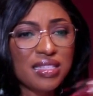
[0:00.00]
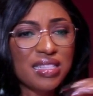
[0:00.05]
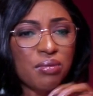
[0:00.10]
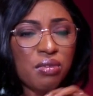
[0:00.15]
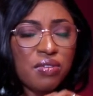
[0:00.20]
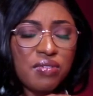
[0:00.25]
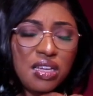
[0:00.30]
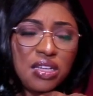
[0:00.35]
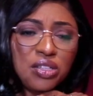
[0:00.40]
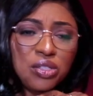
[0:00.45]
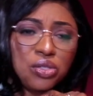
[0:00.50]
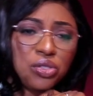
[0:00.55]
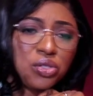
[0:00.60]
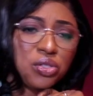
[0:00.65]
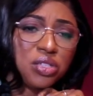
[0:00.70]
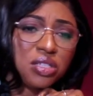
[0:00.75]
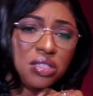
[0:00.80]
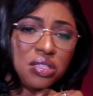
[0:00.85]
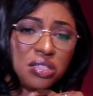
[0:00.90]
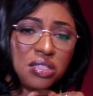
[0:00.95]
some of the
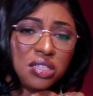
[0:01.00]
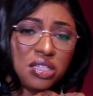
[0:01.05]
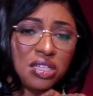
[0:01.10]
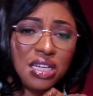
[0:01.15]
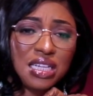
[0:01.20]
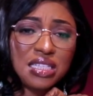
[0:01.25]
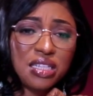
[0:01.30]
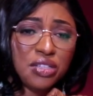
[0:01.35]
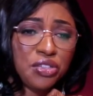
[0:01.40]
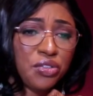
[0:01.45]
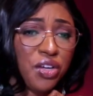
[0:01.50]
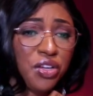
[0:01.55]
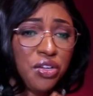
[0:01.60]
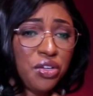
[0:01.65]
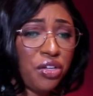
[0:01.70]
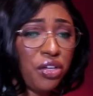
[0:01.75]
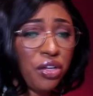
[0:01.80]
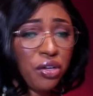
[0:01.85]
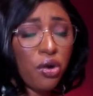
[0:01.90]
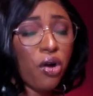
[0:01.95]
institutions such as the Trade
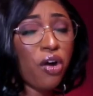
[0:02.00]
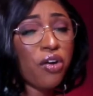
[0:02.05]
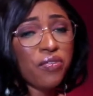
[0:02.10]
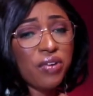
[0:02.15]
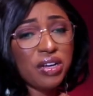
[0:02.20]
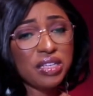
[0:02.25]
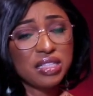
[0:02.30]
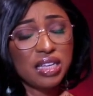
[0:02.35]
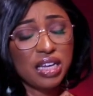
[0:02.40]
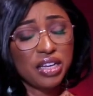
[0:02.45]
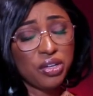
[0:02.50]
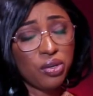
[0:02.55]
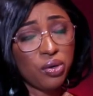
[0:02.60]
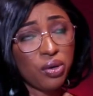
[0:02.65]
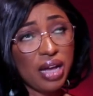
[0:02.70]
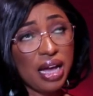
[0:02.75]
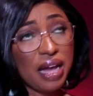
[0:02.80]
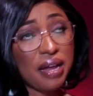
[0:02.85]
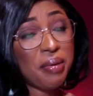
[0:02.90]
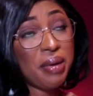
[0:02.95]
Union Congress,
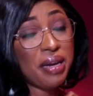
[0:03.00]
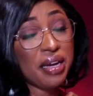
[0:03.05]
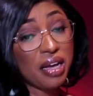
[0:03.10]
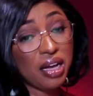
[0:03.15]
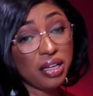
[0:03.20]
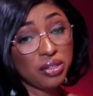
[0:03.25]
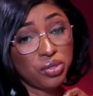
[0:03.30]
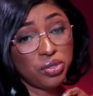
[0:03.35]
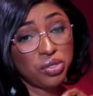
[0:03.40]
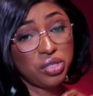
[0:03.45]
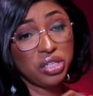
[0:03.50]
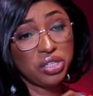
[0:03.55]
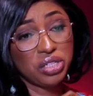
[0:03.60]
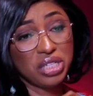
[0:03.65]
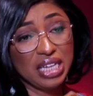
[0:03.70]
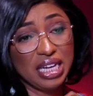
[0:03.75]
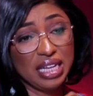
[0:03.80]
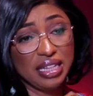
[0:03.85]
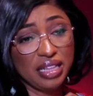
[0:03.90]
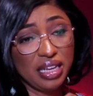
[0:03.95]
Ghana Medical
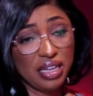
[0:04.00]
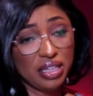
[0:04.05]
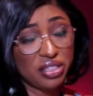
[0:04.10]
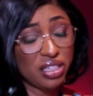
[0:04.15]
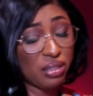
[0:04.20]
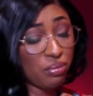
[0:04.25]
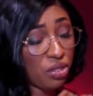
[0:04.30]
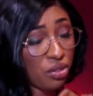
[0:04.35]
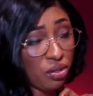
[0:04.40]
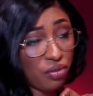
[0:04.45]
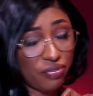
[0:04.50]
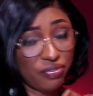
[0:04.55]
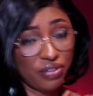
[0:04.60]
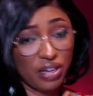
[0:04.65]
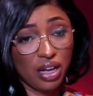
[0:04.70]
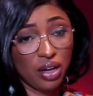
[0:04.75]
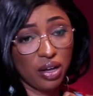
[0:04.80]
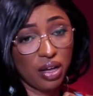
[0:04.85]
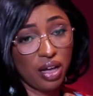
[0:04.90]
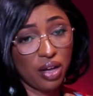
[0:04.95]
Association and the Chambers of
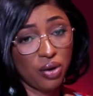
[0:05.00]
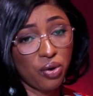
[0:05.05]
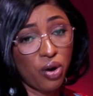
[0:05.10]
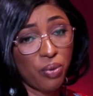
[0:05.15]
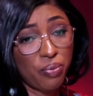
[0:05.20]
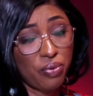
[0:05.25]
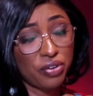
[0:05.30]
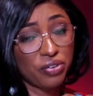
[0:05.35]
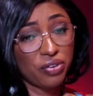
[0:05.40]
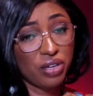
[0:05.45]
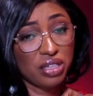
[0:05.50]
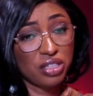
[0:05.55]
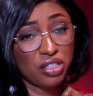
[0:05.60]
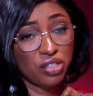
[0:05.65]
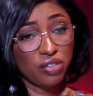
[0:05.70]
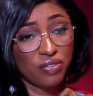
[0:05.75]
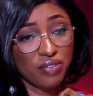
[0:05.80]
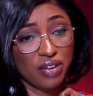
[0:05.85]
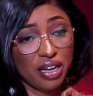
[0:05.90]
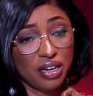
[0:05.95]
Corporate
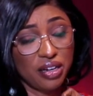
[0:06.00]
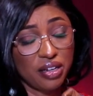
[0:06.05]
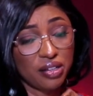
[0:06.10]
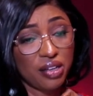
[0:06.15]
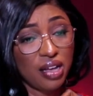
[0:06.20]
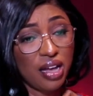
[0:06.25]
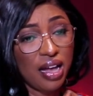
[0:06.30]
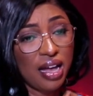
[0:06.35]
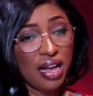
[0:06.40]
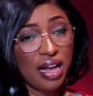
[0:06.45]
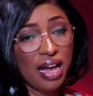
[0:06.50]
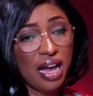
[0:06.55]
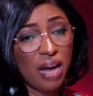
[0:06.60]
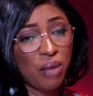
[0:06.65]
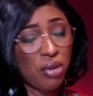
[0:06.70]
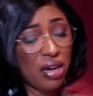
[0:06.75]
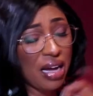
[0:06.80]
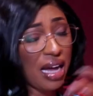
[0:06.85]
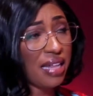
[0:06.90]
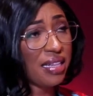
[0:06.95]
Trustees of Ghana,
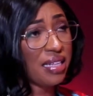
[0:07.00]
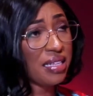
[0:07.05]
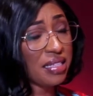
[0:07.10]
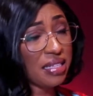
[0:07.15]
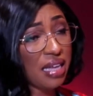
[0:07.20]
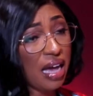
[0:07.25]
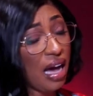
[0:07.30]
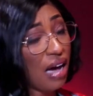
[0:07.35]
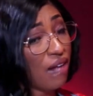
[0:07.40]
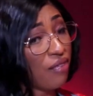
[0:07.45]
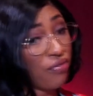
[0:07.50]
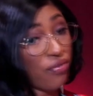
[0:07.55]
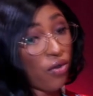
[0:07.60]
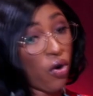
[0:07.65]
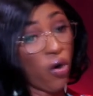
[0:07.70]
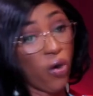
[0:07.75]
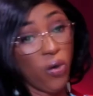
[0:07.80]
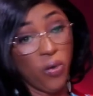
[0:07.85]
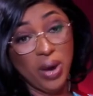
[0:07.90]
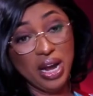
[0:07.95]
among others, have
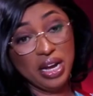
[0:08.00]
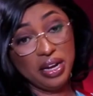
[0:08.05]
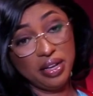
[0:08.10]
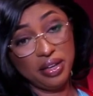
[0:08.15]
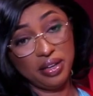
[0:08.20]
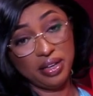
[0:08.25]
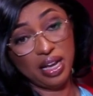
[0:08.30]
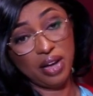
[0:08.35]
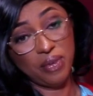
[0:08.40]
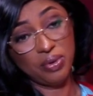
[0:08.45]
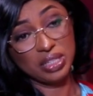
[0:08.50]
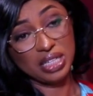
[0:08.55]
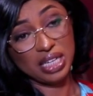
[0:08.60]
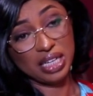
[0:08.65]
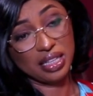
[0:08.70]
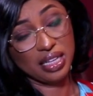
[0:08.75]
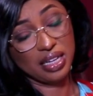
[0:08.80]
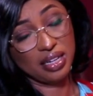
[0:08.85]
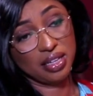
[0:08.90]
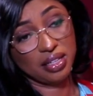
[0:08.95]
already
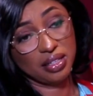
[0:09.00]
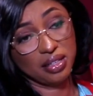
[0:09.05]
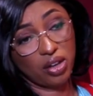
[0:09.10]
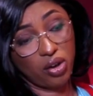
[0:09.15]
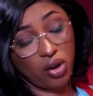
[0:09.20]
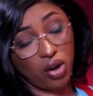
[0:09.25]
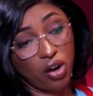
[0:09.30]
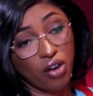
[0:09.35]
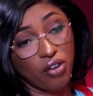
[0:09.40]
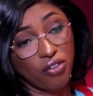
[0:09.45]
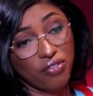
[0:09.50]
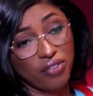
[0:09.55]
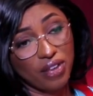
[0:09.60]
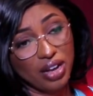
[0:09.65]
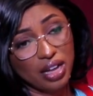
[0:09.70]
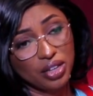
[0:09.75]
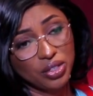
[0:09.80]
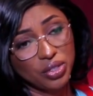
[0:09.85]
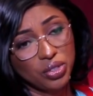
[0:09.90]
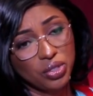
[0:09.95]
rejected the
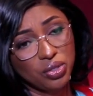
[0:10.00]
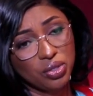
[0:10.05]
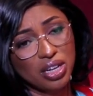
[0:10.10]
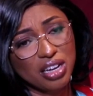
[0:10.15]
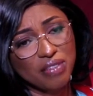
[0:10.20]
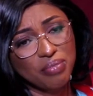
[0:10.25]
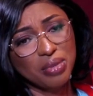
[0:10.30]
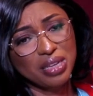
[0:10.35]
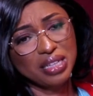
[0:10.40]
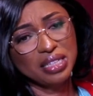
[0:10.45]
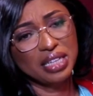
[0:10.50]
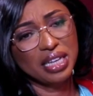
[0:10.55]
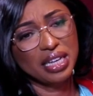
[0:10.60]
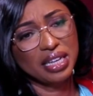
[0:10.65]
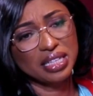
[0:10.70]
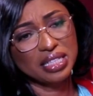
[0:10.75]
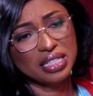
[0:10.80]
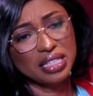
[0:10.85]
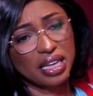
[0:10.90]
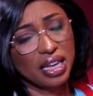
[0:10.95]
offer. Should government
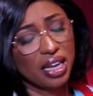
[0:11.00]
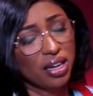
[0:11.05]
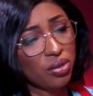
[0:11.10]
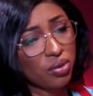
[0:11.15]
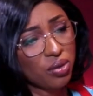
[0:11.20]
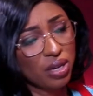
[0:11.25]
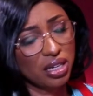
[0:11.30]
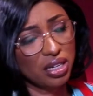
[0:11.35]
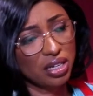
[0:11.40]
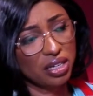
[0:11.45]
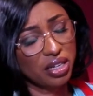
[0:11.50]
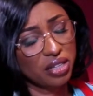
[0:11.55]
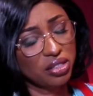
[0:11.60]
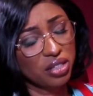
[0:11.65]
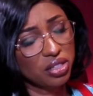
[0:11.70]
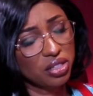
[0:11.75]
take a second look at it?